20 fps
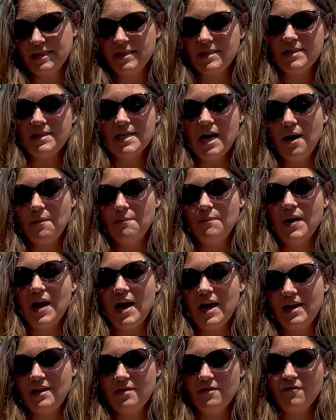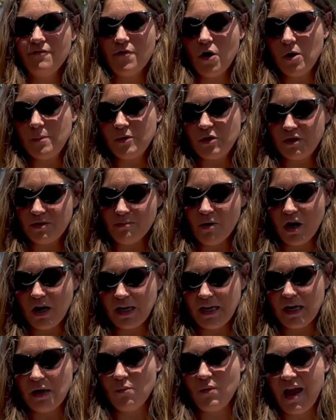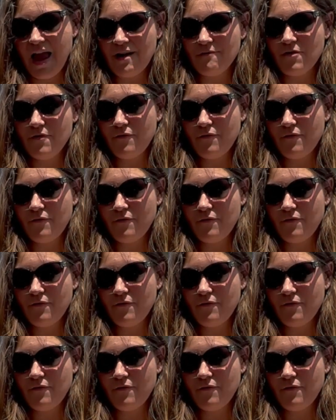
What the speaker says: stop by the farmers market. We have a